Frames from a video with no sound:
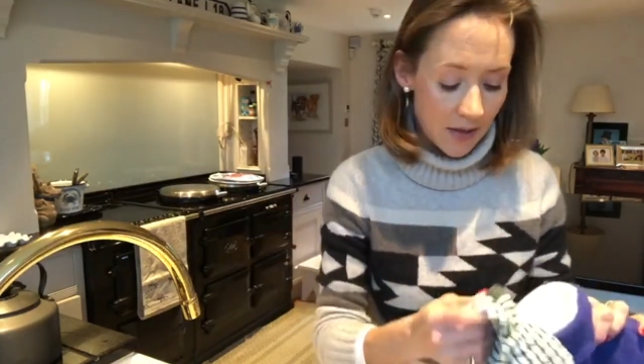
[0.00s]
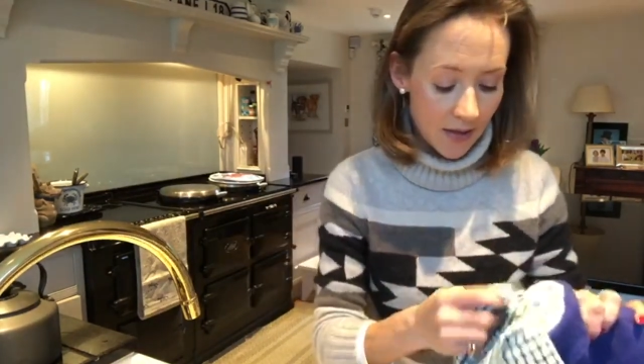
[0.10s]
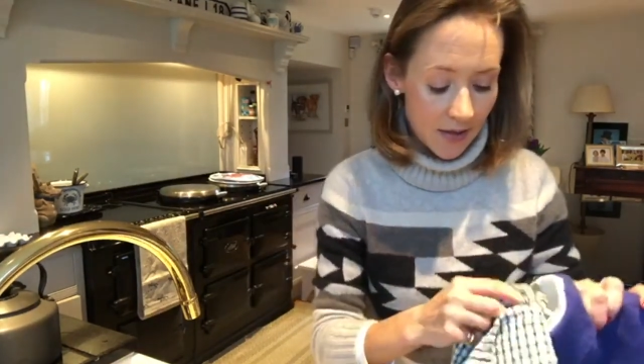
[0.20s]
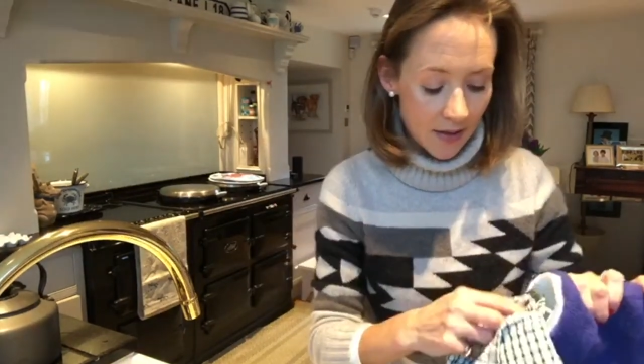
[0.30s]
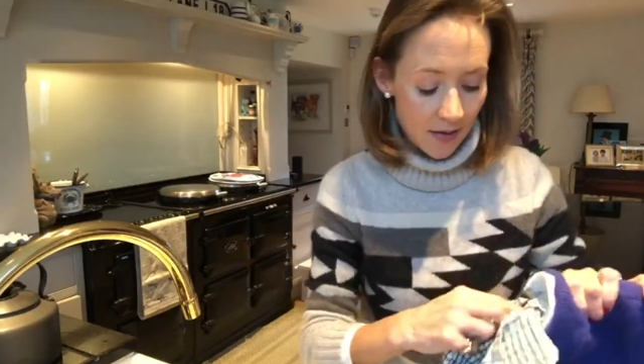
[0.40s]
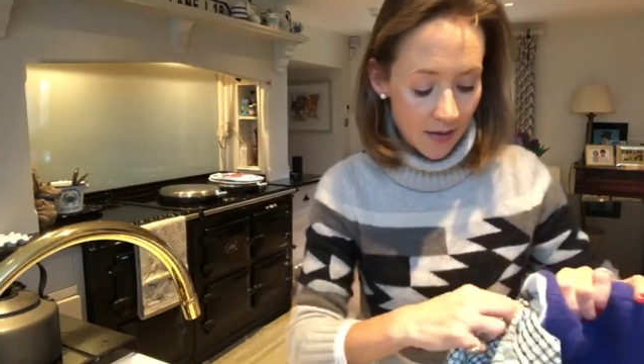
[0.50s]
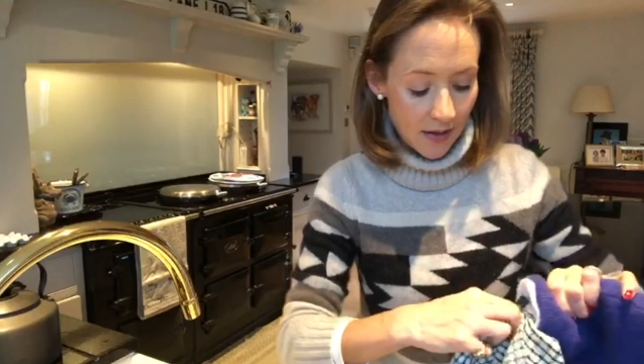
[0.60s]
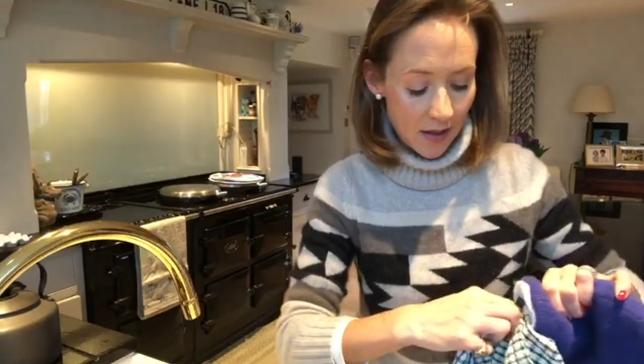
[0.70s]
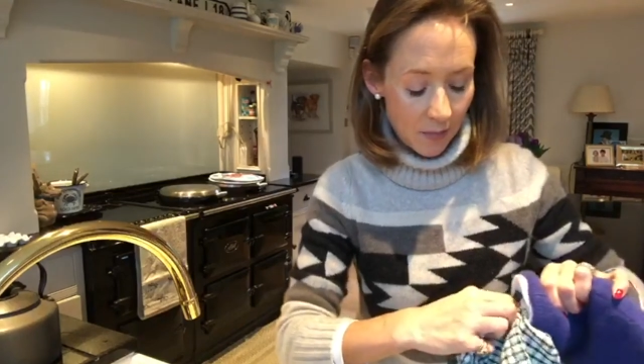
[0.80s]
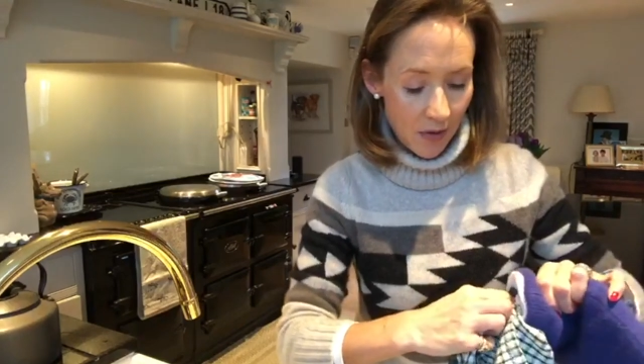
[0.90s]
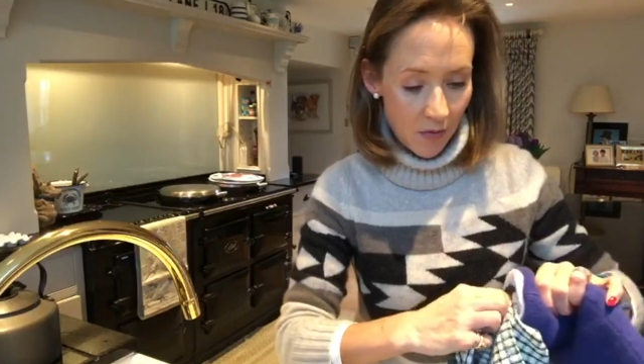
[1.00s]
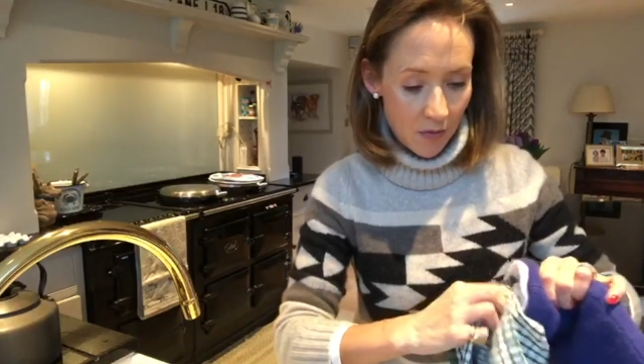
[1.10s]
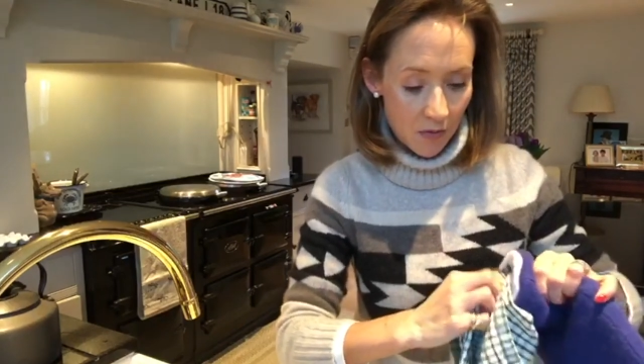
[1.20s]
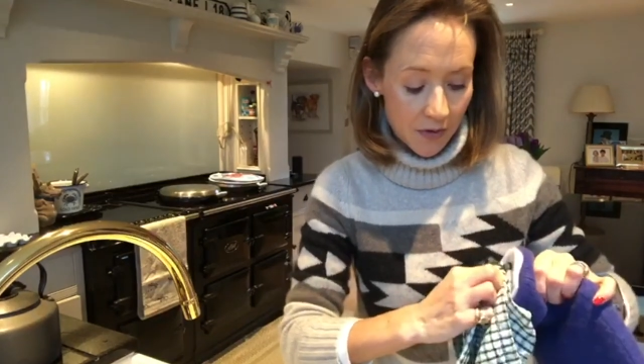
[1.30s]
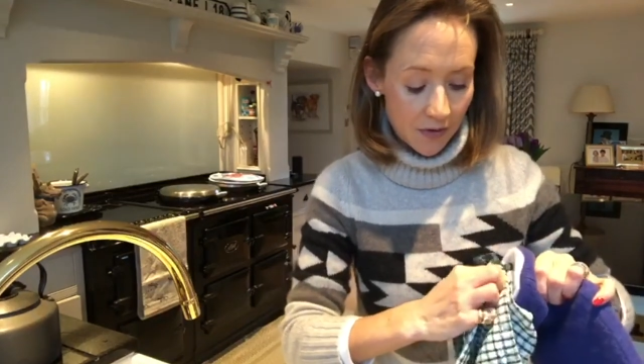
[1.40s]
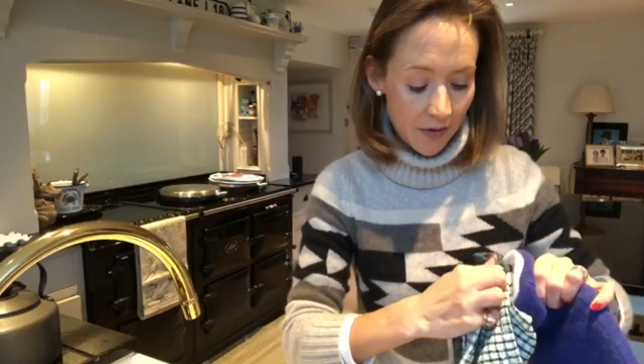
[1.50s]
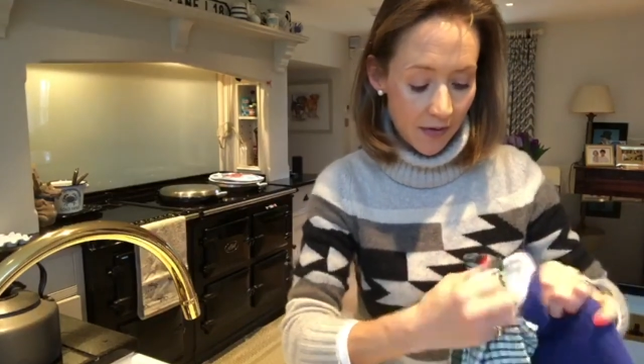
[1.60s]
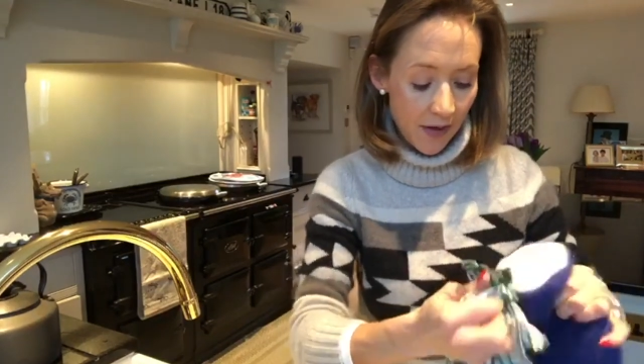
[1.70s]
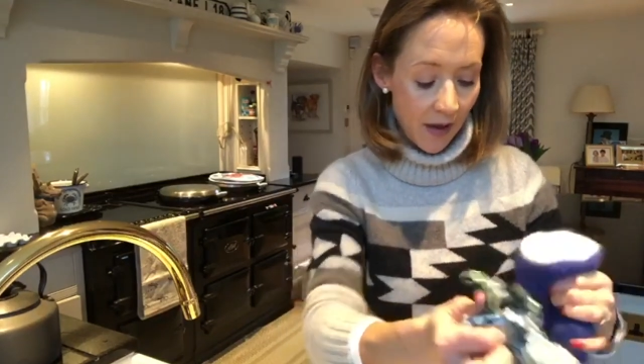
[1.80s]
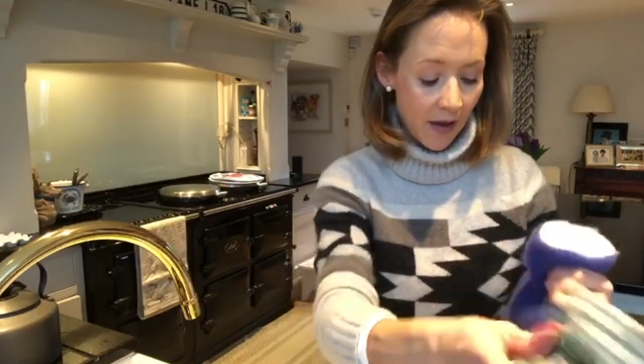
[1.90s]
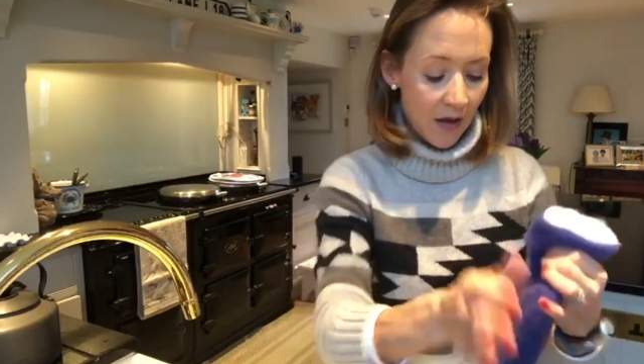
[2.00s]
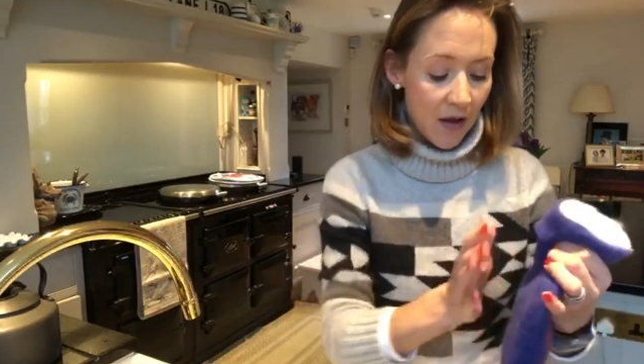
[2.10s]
There's still a little bit more water in there.